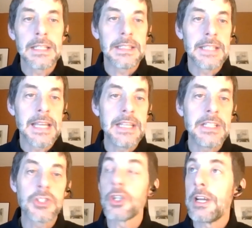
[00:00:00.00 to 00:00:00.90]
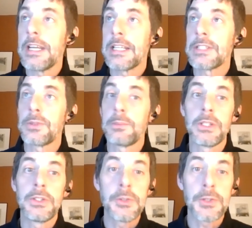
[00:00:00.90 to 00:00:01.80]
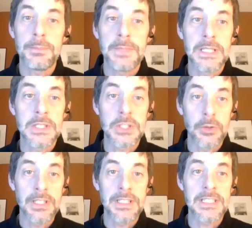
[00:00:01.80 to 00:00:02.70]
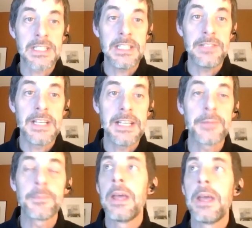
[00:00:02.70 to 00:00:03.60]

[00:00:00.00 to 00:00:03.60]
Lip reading: Lane is joining us from Duluth, Minnesota this evening.